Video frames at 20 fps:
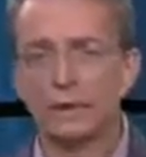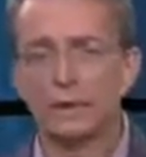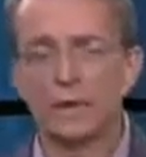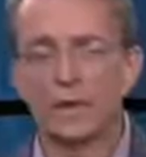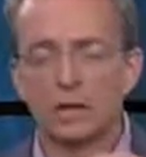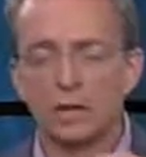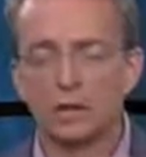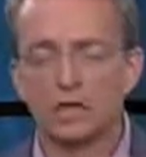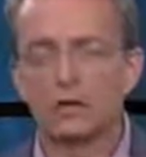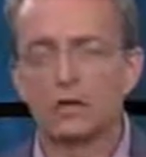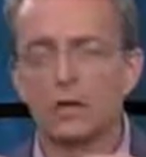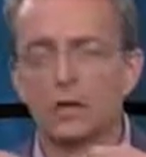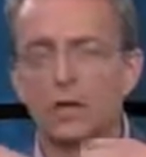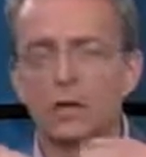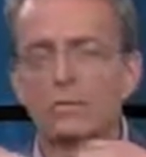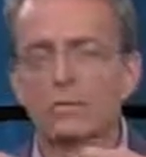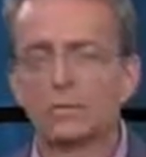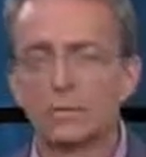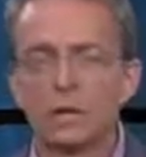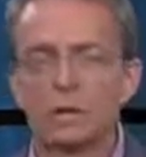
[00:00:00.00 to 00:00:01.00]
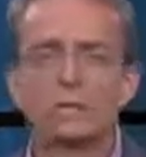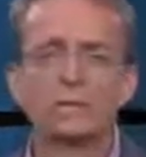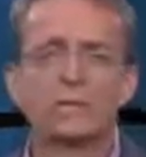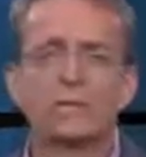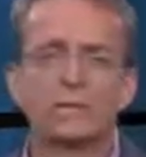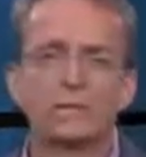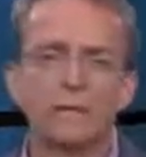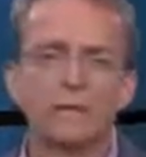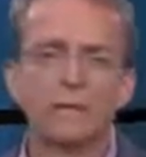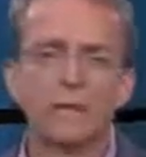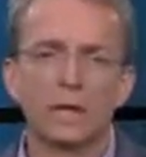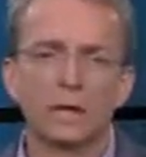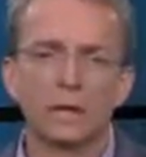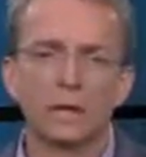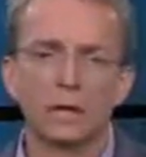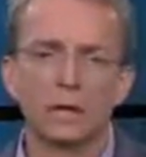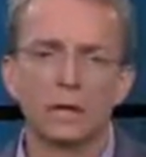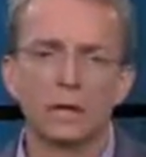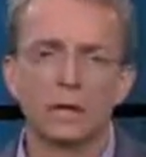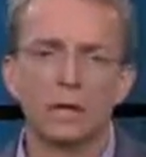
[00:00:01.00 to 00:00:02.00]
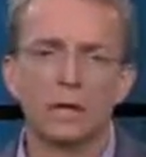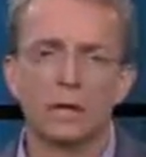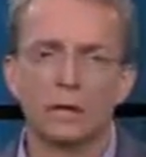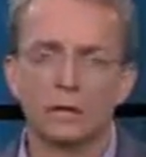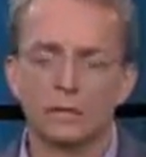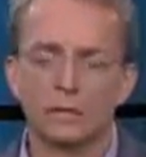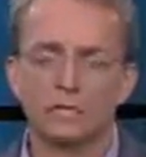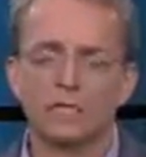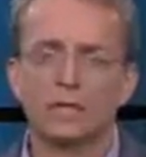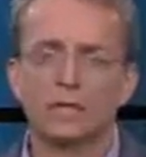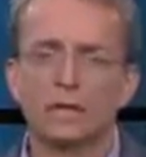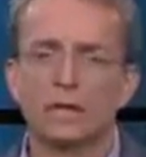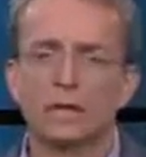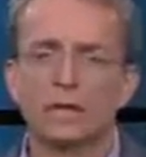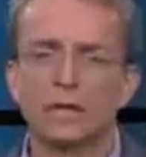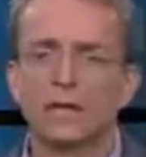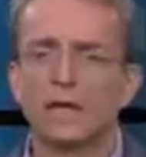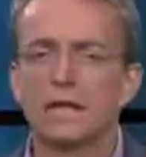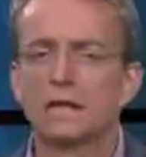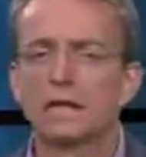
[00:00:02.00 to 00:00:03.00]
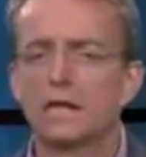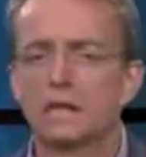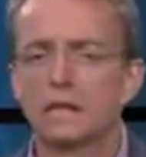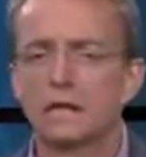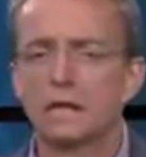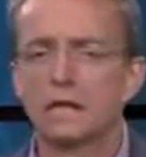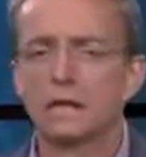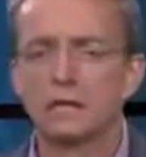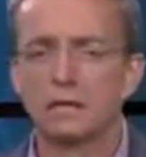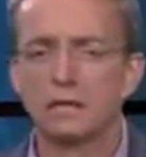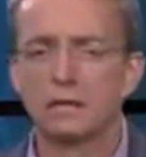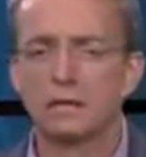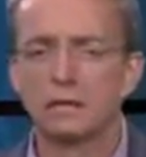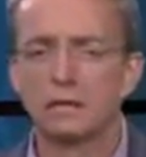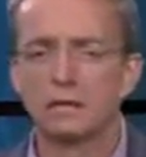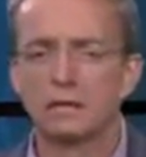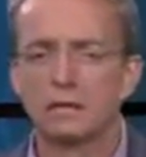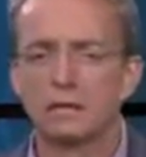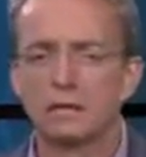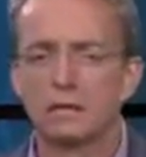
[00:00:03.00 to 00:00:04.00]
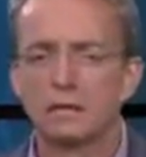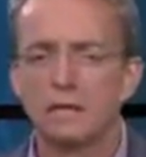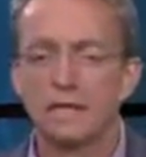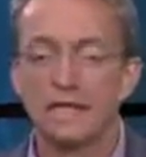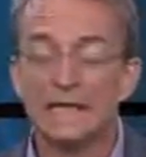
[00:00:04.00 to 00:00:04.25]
a software-driven network that will fundamentally change telco.